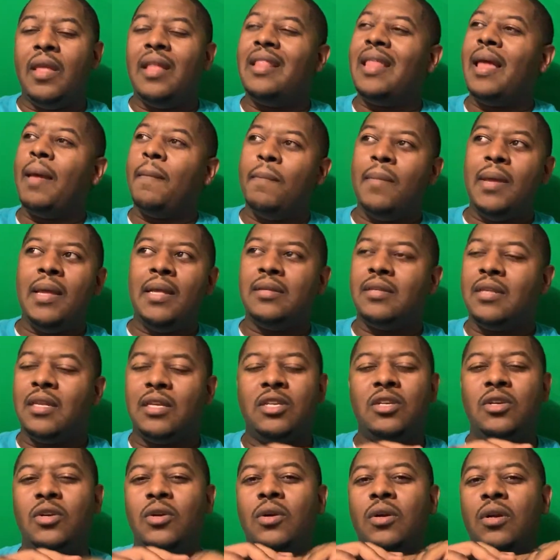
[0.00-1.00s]
that means
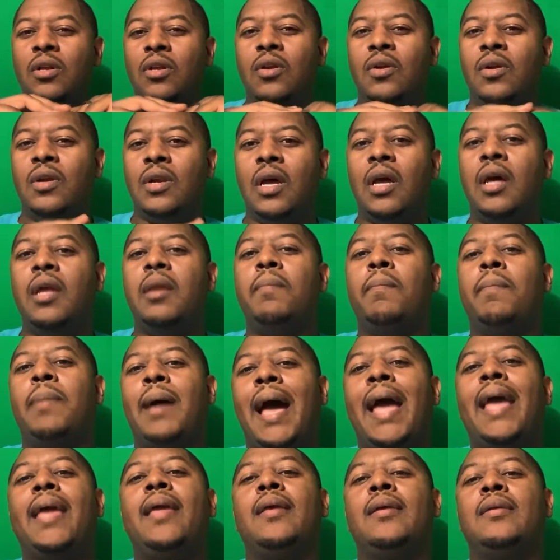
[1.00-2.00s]
that you're an
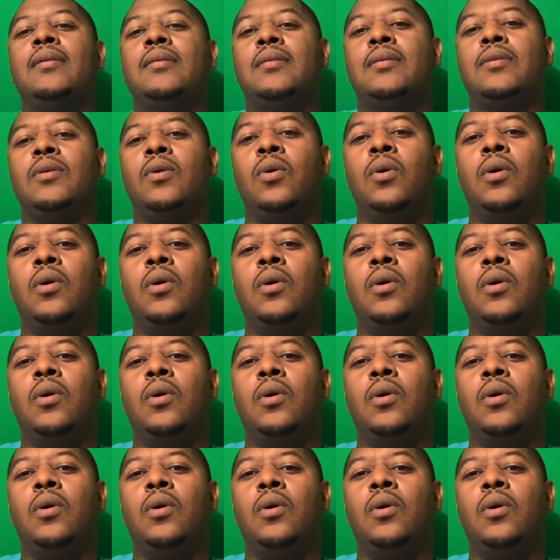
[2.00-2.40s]
unbiased,